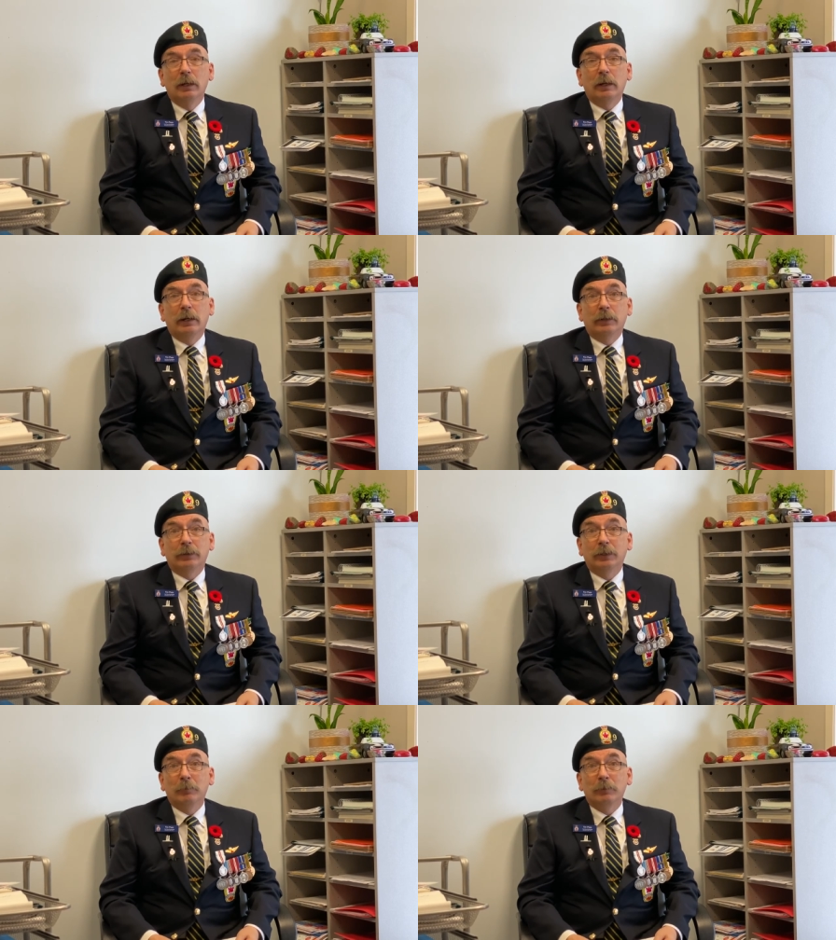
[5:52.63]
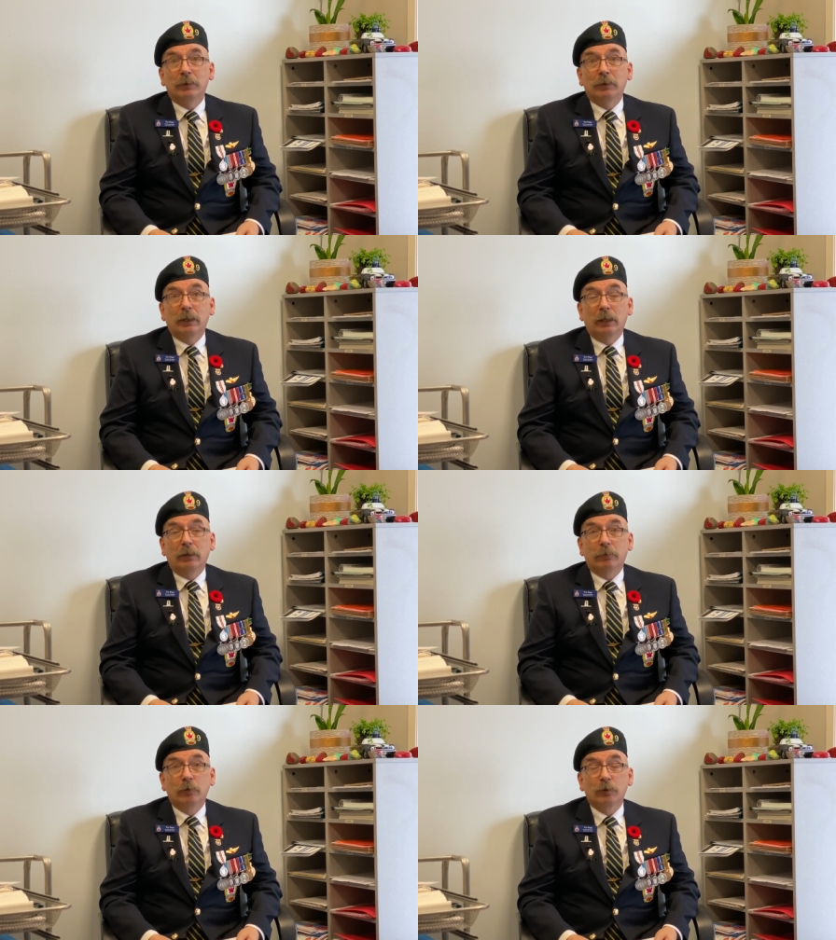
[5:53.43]
uh, some uh,
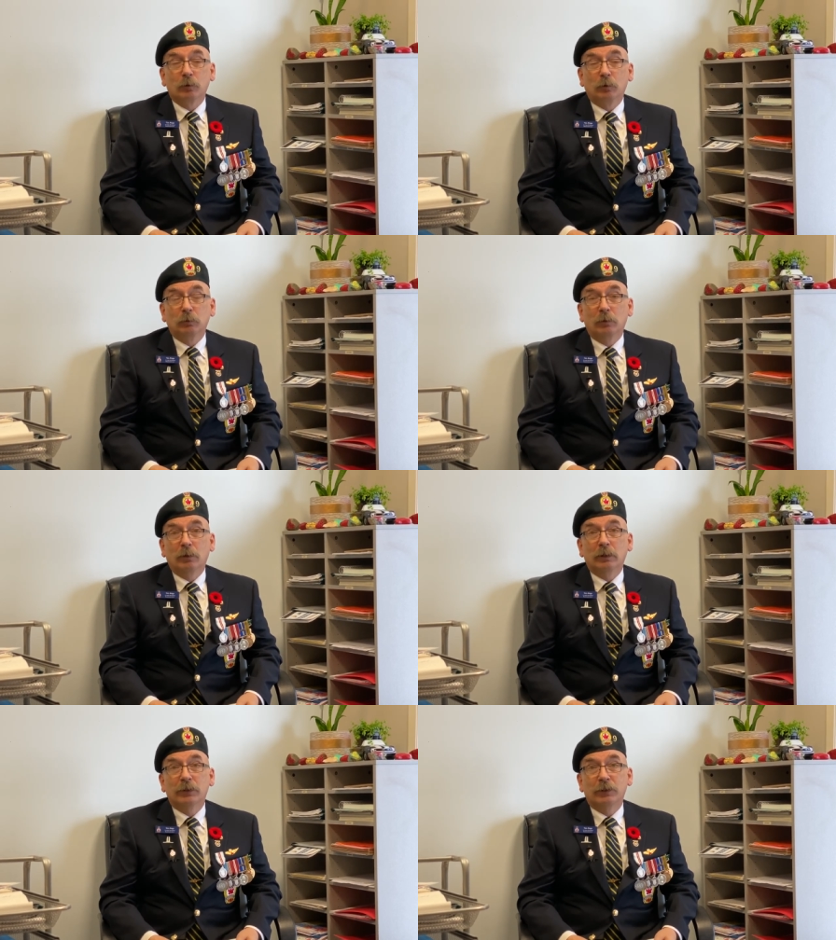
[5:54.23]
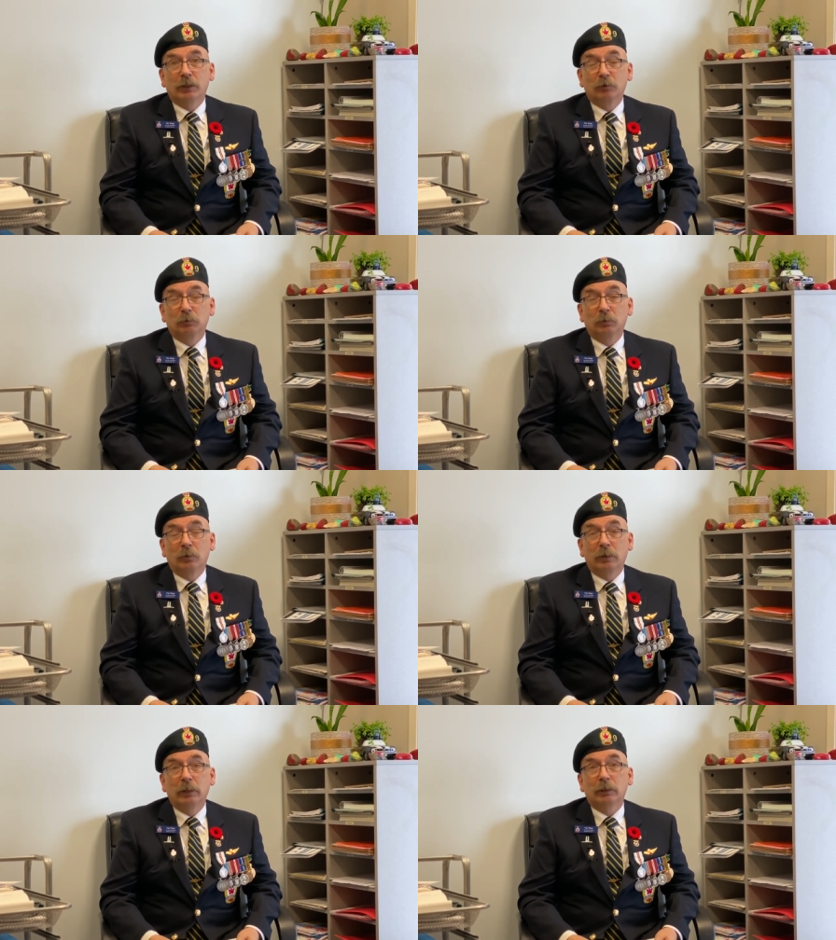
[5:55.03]
First World War, Second World
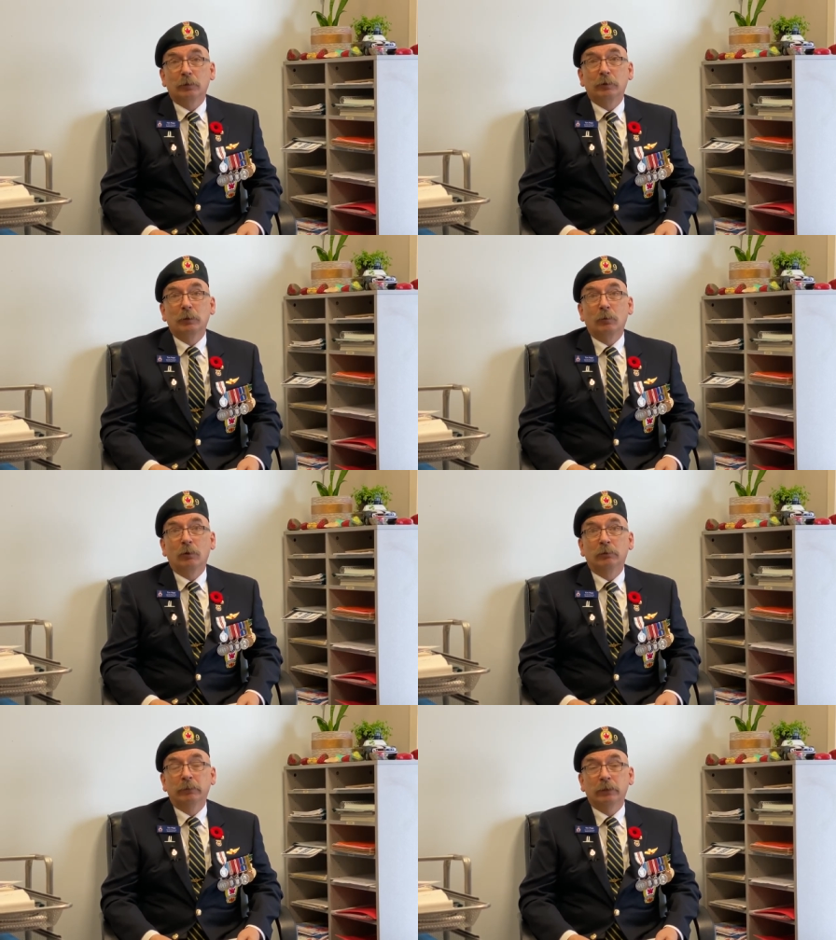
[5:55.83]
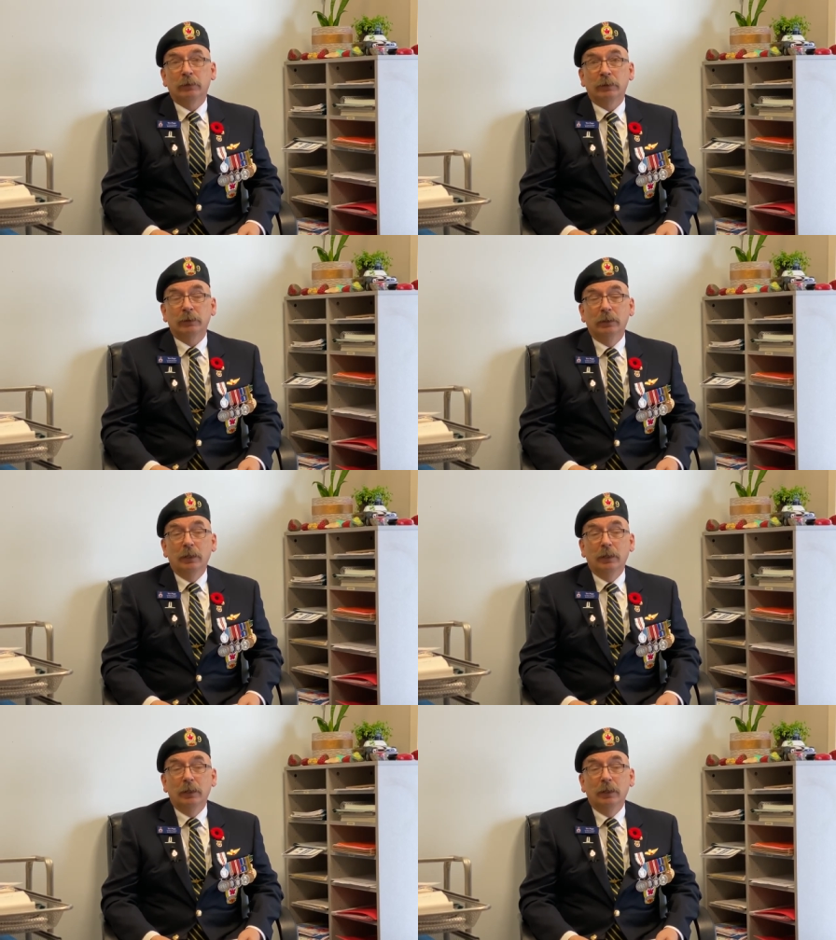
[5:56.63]
War, and Korean War veterans.